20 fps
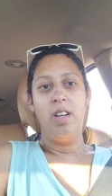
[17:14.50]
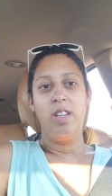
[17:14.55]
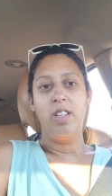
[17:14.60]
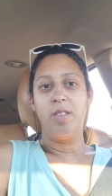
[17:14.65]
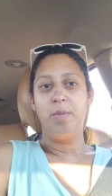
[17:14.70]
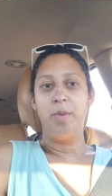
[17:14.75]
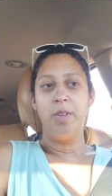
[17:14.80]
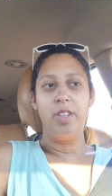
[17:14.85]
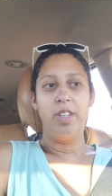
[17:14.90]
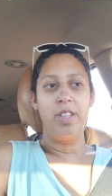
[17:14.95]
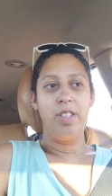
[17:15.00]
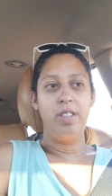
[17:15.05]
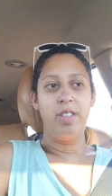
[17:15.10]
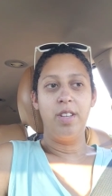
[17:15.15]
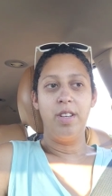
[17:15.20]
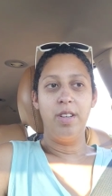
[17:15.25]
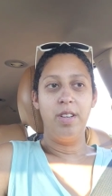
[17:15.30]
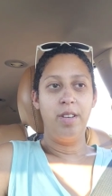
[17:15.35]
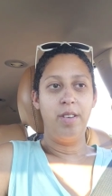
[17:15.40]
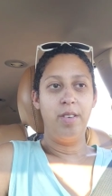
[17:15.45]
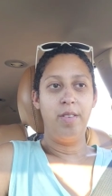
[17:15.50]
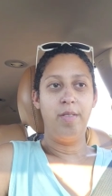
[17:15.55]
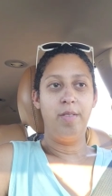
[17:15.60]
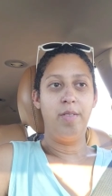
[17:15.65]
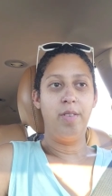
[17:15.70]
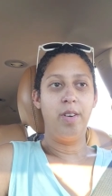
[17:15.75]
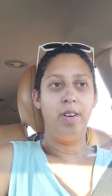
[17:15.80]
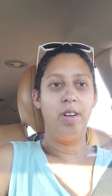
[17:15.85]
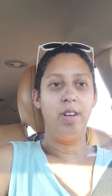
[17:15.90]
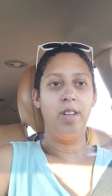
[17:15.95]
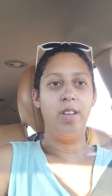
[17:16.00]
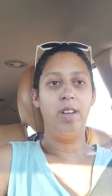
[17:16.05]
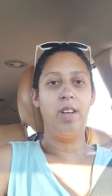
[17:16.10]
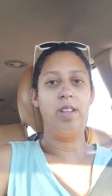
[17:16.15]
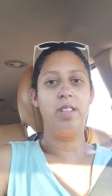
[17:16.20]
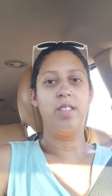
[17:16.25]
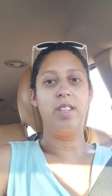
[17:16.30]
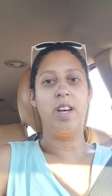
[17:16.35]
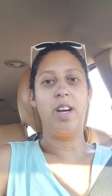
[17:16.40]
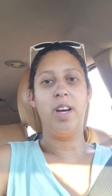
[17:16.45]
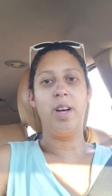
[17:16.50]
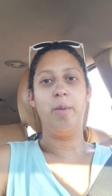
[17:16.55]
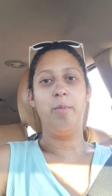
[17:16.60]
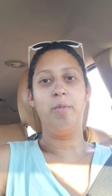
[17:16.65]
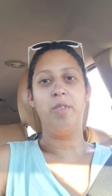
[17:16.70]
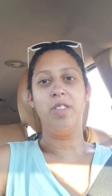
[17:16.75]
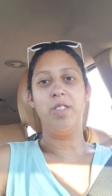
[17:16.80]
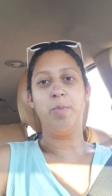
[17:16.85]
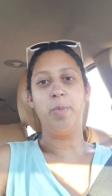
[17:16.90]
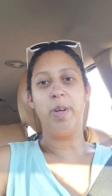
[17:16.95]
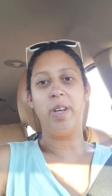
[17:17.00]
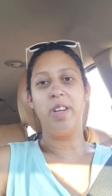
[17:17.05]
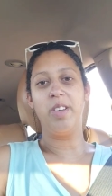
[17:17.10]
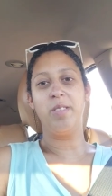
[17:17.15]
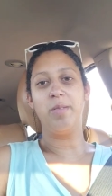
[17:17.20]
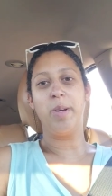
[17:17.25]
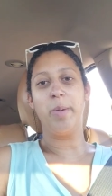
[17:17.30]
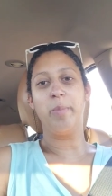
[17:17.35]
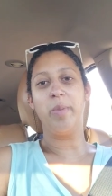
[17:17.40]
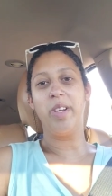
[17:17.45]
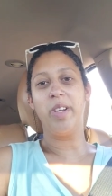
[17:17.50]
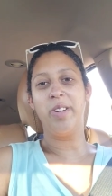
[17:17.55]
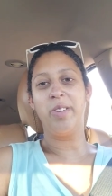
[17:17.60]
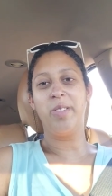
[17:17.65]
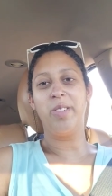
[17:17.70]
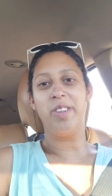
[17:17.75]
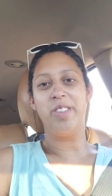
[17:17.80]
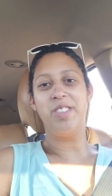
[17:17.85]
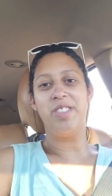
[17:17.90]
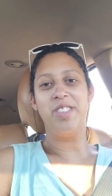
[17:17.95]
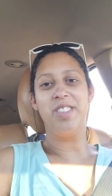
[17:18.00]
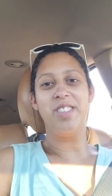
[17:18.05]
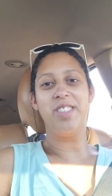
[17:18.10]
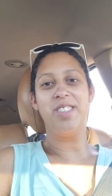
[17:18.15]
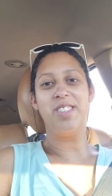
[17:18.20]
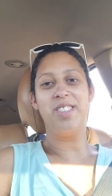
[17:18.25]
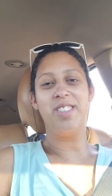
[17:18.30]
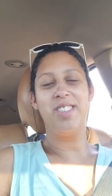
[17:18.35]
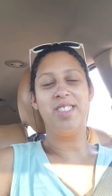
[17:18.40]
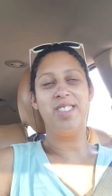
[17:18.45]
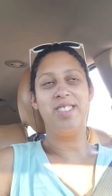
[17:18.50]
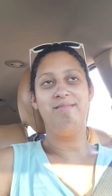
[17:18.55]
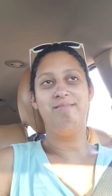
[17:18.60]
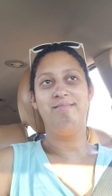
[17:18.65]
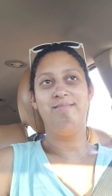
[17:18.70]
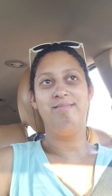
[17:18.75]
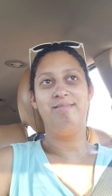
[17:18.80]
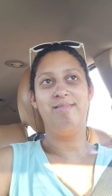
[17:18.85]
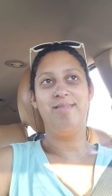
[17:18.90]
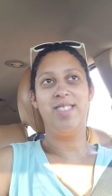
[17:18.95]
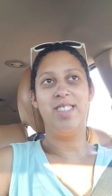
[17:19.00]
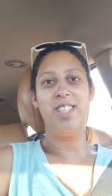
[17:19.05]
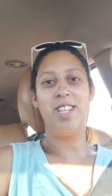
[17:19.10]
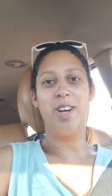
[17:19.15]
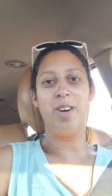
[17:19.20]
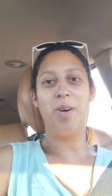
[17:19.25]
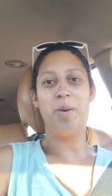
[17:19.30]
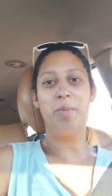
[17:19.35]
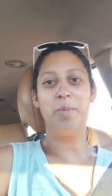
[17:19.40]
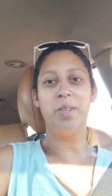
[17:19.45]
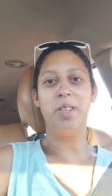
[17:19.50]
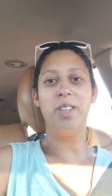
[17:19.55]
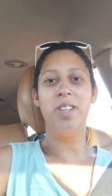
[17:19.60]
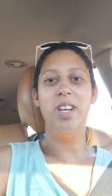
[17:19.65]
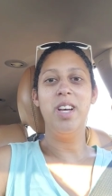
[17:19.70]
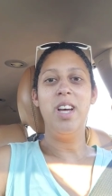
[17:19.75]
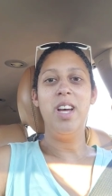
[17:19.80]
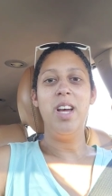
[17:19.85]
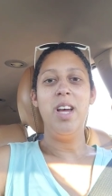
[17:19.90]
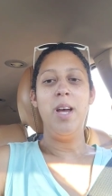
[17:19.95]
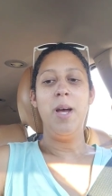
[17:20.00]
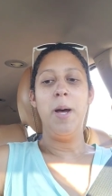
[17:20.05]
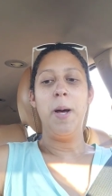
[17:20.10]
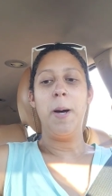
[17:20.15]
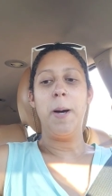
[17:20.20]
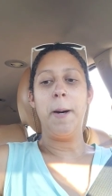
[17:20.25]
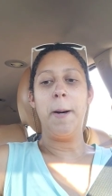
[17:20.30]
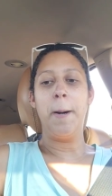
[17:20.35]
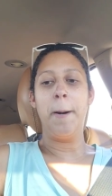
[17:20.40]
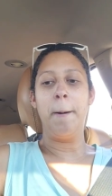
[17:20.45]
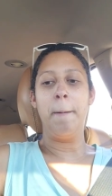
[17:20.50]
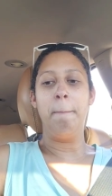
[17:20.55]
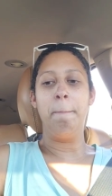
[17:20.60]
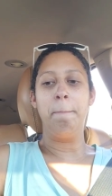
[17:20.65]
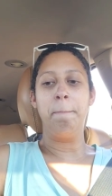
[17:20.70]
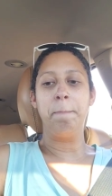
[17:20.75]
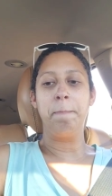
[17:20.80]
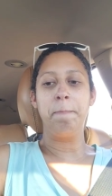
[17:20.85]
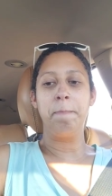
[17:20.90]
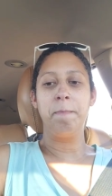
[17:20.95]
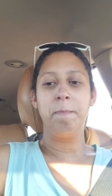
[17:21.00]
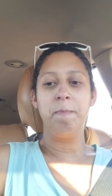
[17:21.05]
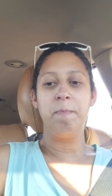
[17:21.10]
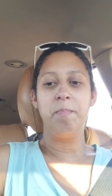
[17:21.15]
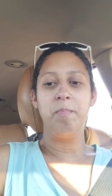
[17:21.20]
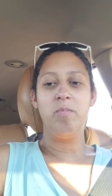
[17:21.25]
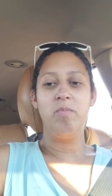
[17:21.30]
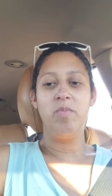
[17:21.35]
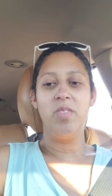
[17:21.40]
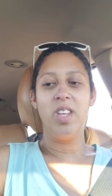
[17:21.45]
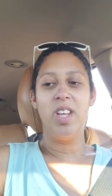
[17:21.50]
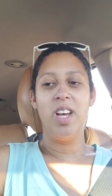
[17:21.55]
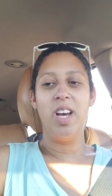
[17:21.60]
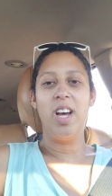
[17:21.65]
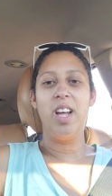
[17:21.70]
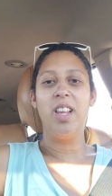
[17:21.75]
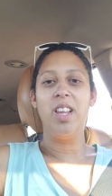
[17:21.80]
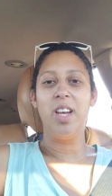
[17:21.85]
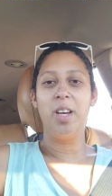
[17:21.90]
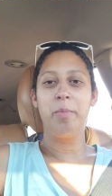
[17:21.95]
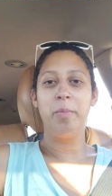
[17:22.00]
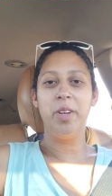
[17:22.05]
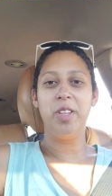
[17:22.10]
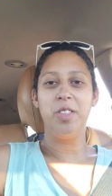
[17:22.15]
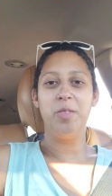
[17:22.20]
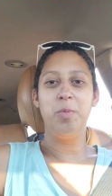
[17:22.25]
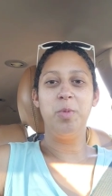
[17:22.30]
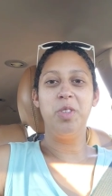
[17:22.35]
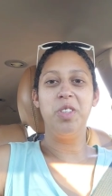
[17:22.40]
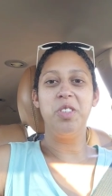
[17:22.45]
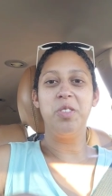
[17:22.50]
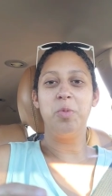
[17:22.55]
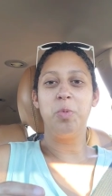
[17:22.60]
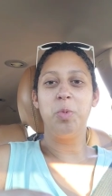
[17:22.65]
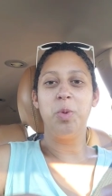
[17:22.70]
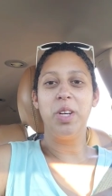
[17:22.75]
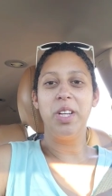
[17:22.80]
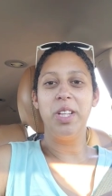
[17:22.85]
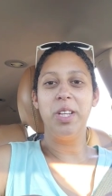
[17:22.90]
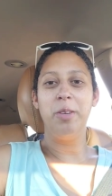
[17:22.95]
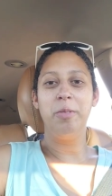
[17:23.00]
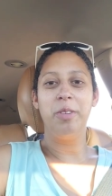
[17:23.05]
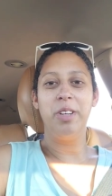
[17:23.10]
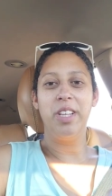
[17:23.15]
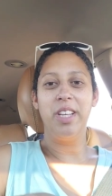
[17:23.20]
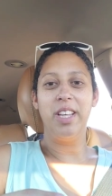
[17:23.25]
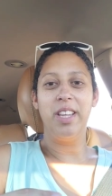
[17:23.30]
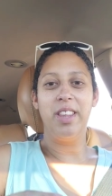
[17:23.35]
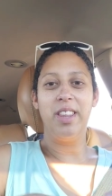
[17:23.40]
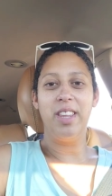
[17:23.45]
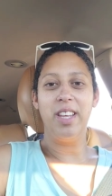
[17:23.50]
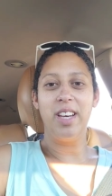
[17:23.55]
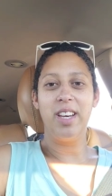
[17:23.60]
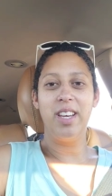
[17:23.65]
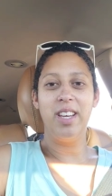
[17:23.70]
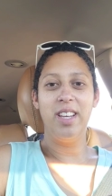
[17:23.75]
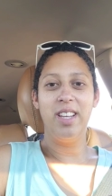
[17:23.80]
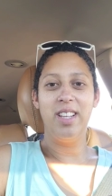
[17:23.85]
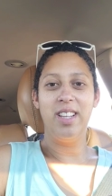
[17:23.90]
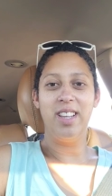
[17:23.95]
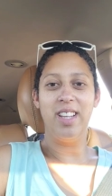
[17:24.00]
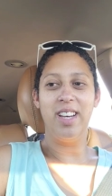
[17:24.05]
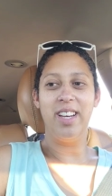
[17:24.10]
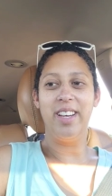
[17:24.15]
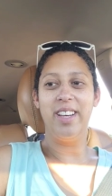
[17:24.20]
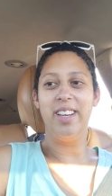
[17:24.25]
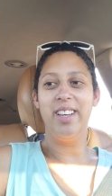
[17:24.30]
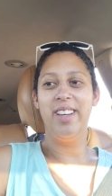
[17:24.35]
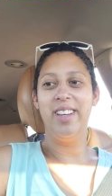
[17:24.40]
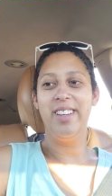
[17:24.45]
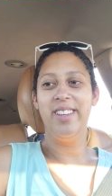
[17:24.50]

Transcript: smoothies for a long time was because my blender is just terrible. Um, I like my smoothies really, really thick, like